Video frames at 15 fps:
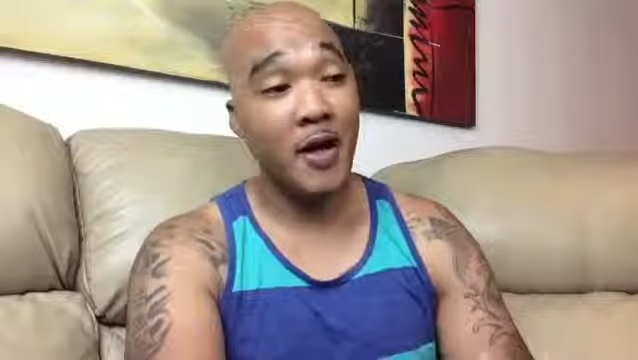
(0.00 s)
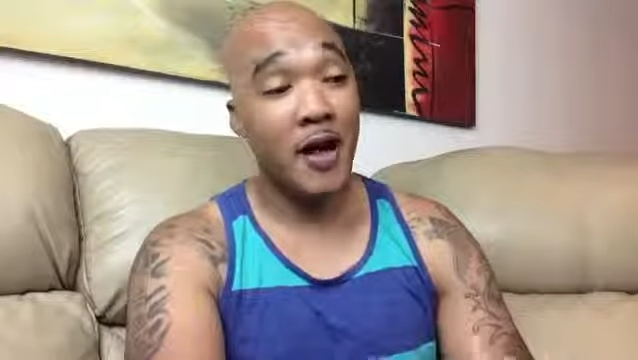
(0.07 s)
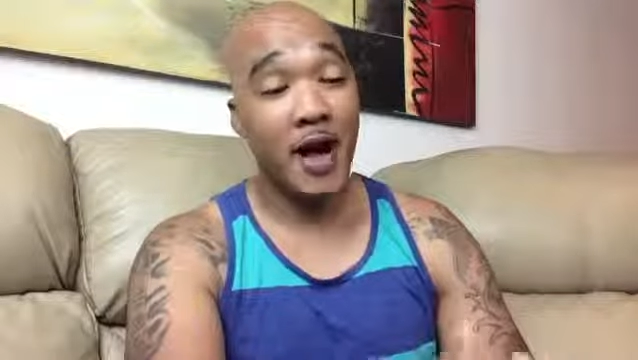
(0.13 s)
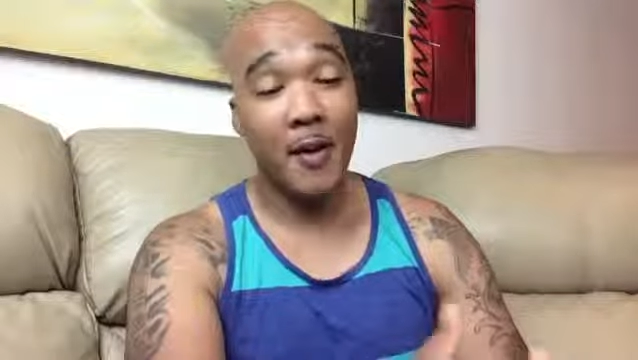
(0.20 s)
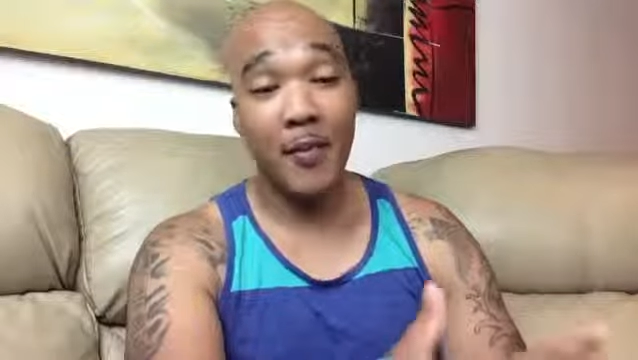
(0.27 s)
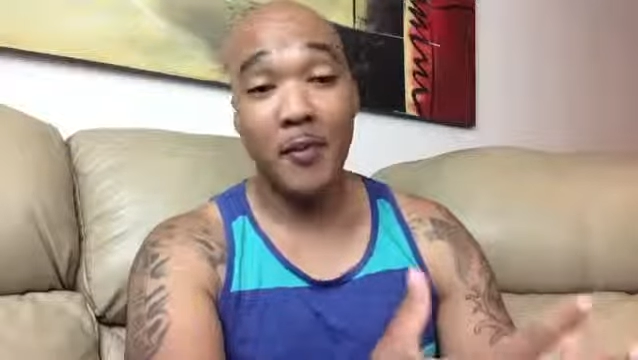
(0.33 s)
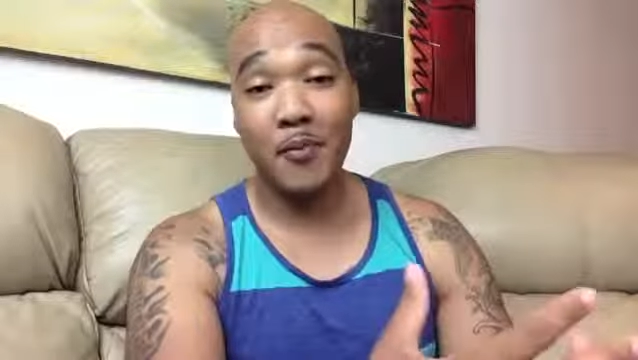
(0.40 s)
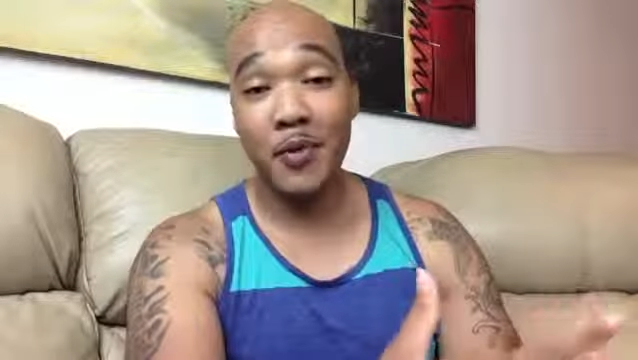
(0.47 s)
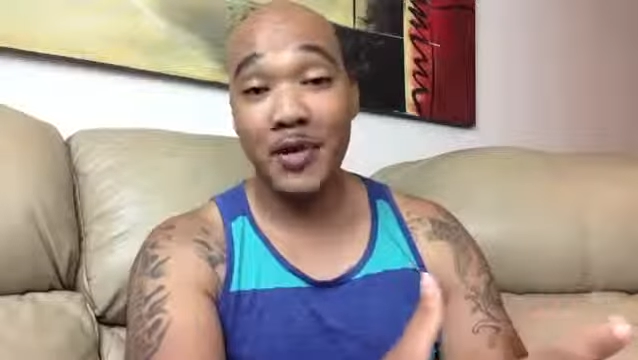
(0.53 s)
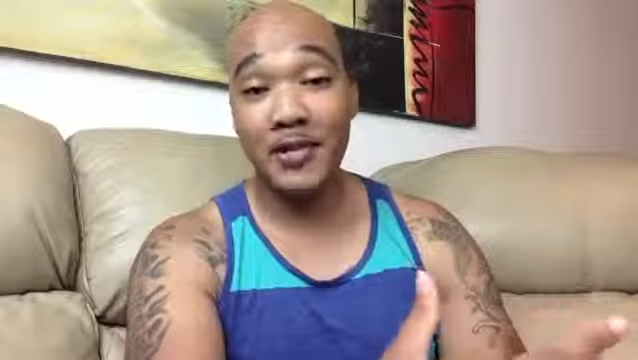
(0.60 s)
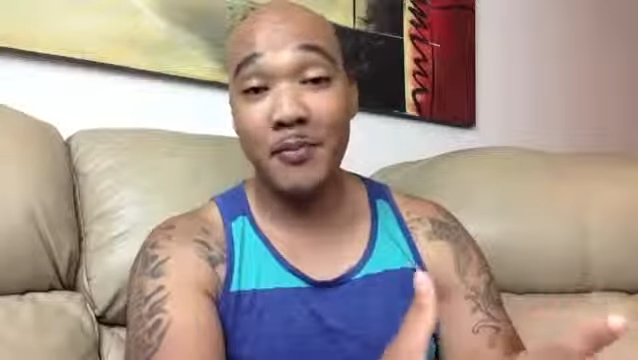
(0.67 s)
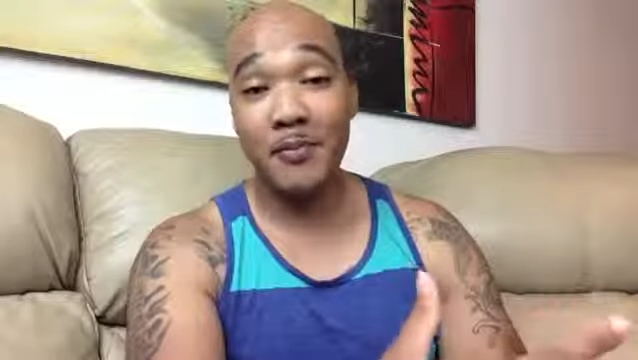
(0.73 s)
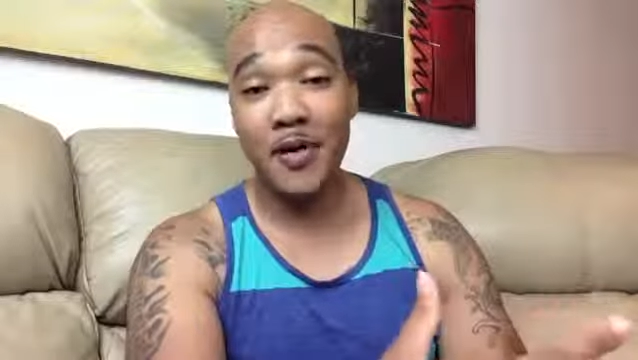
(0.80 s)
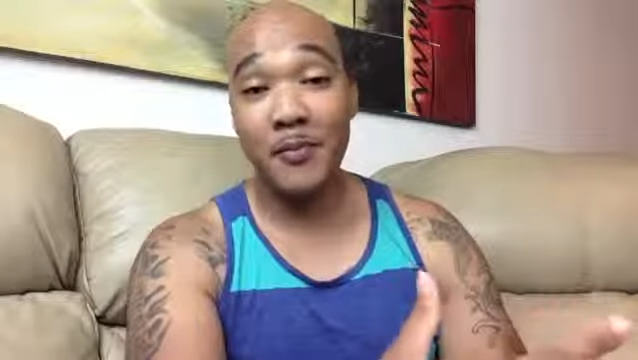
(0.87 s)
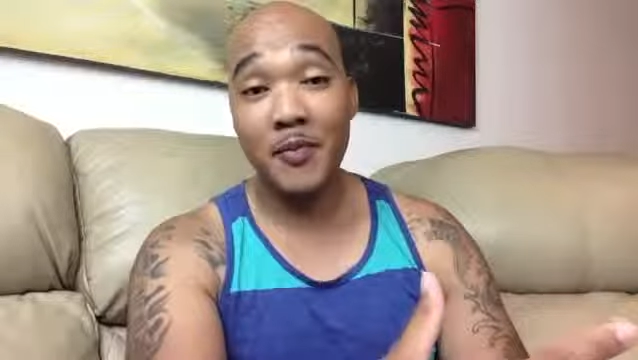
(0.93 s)
I'm
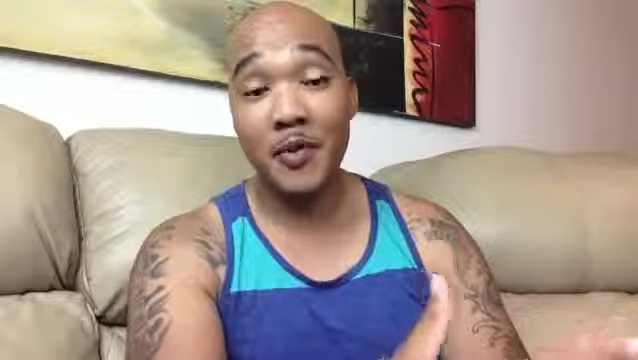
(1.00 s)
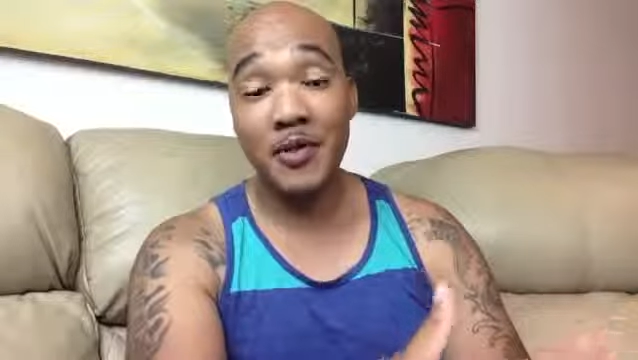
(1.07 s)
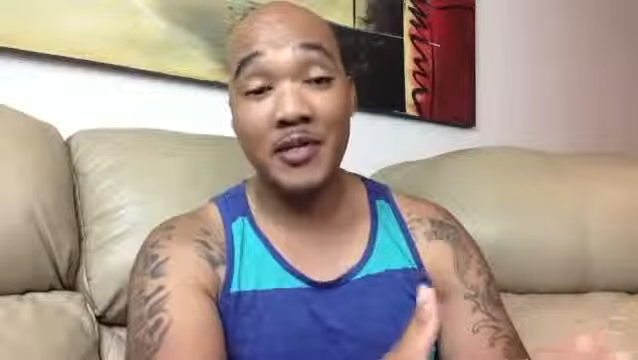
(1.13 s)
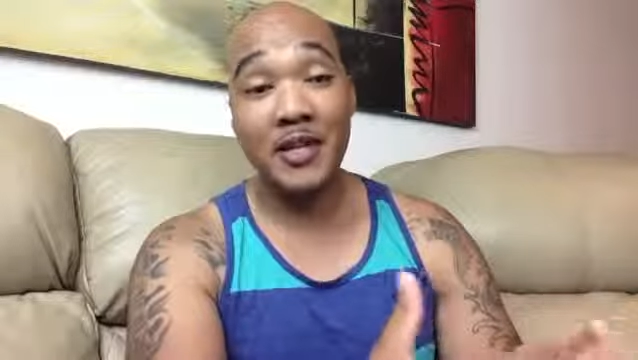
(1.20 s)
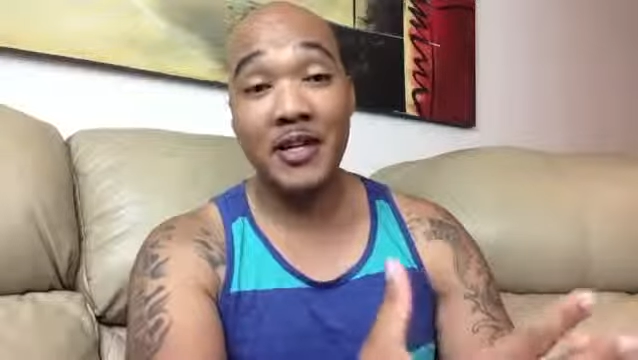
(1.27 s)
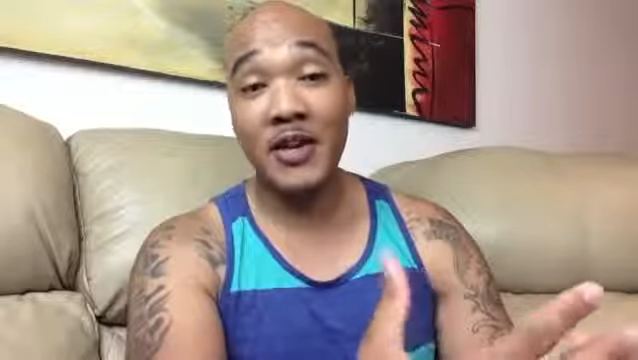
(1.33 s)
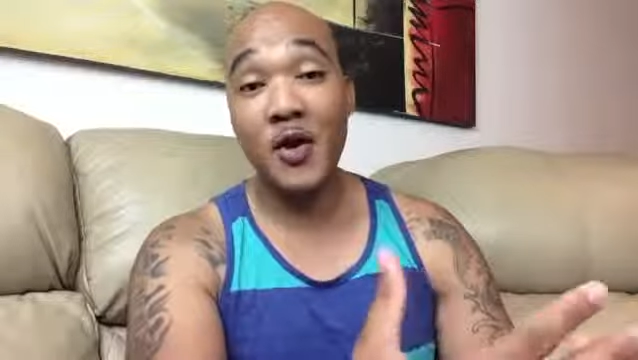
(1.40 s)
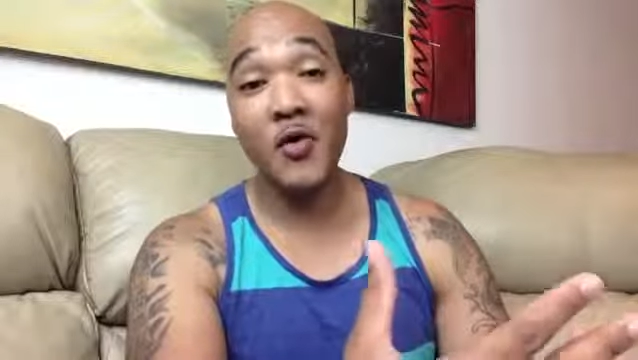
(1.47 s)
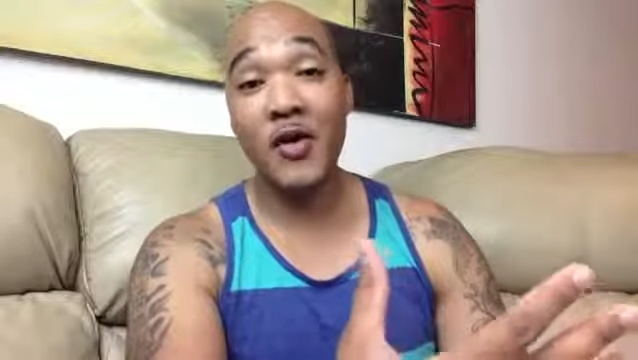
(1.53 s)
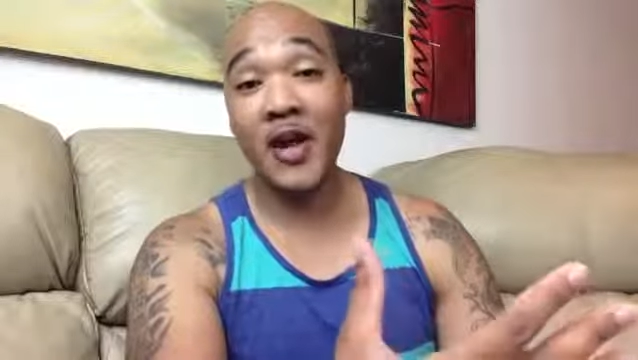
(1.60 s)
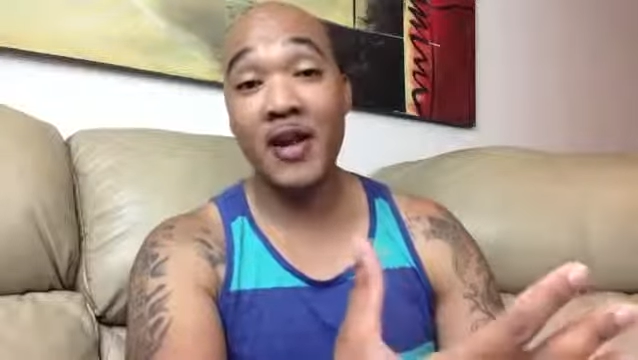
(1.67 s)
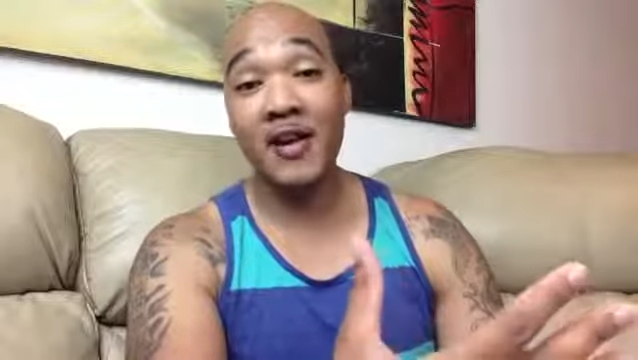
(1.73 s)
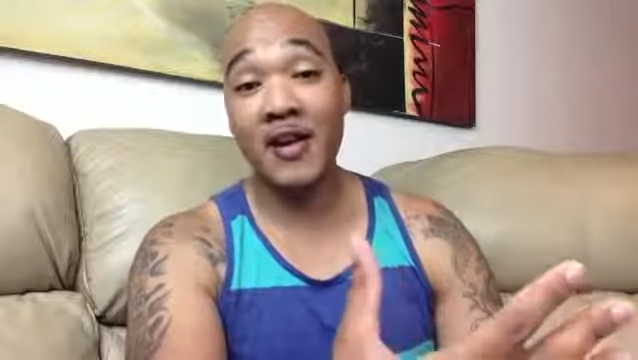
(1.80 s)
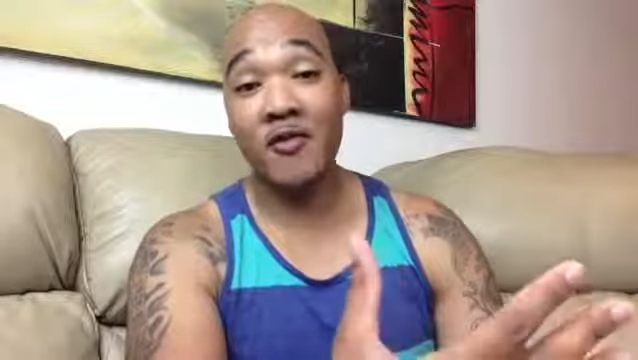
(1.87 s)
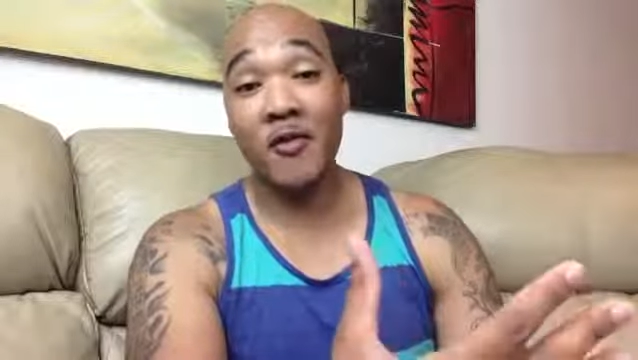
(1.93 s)
impressing people because they know that
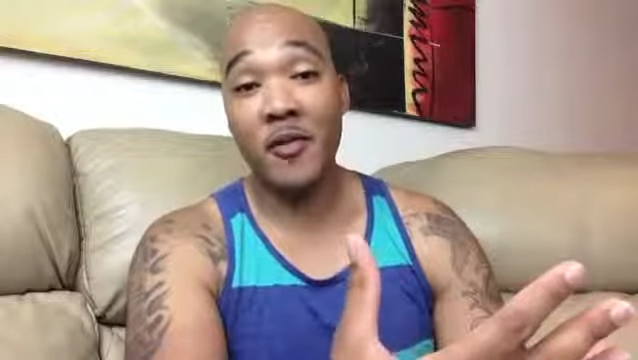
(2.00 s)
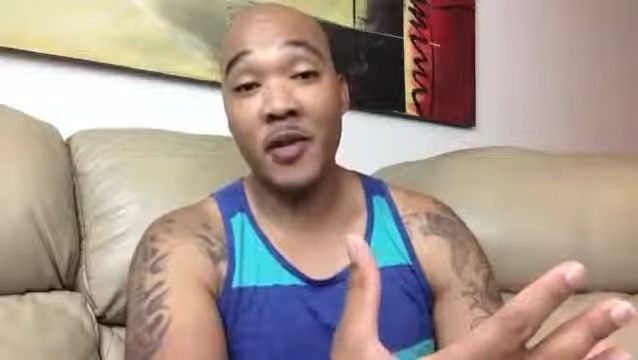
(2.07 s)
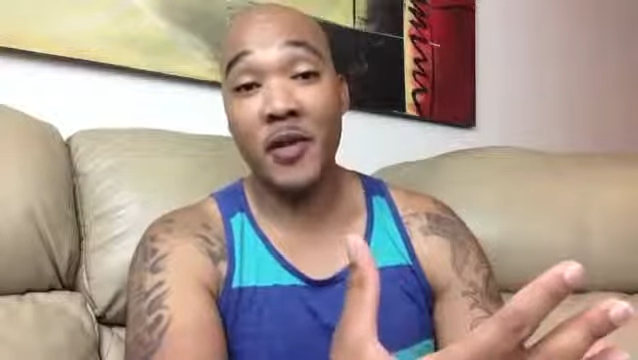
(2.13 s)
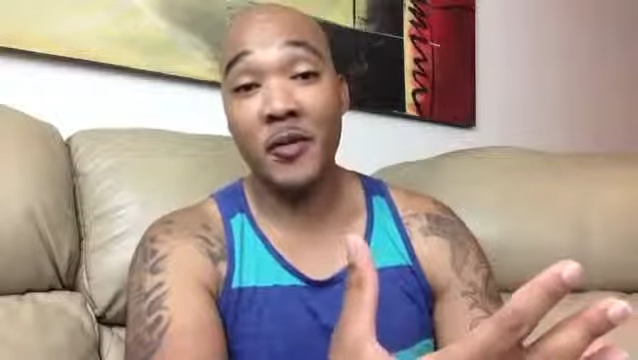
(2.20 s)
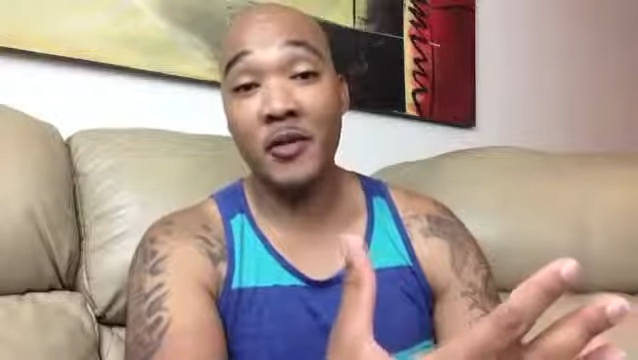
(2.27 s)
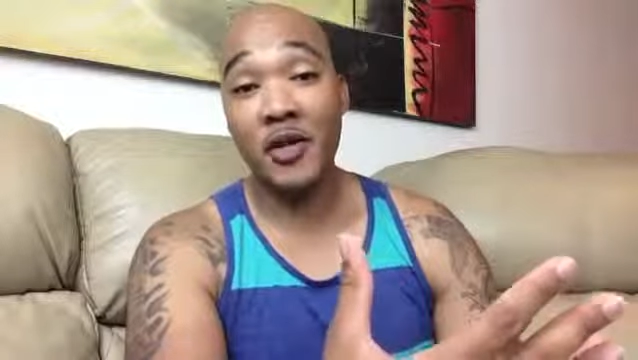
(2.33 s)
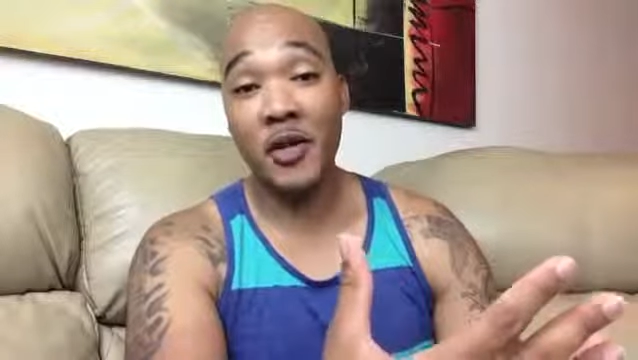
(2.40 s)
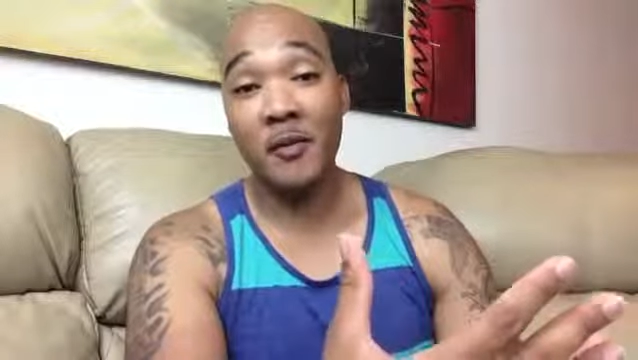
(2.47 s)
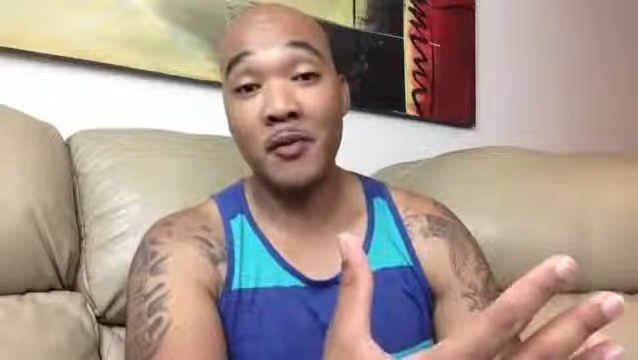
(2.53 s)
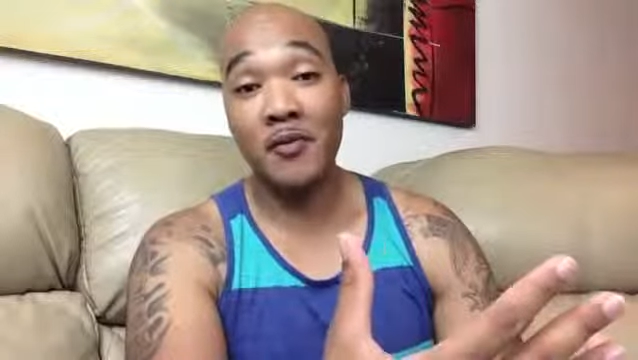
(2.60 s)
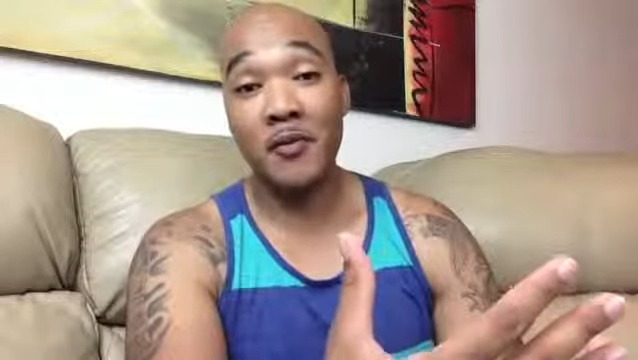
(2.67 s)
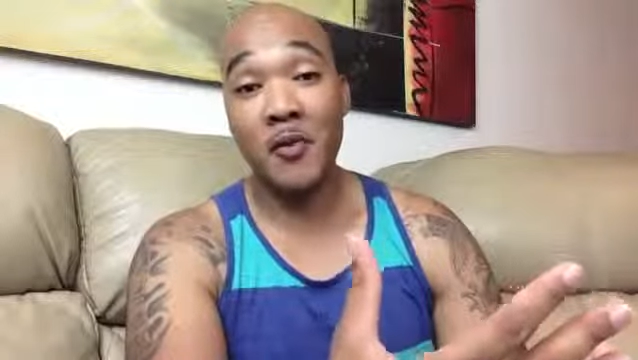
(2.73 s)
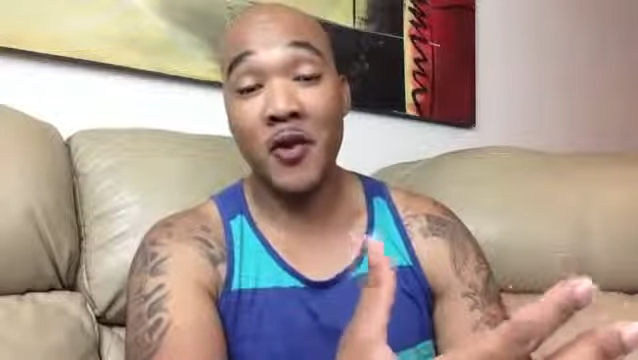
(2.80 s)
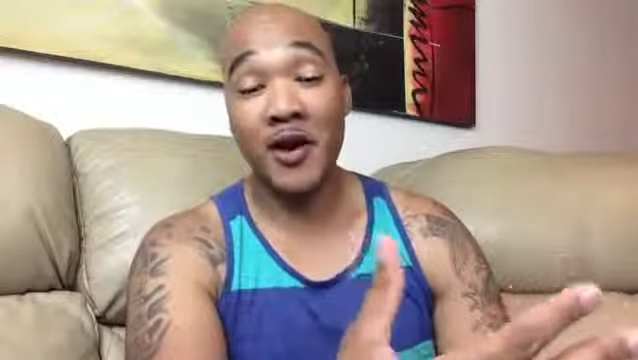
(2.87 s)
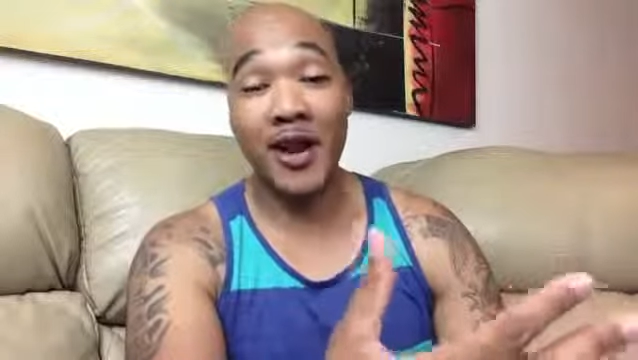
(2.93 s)
I've never been able to dunk before,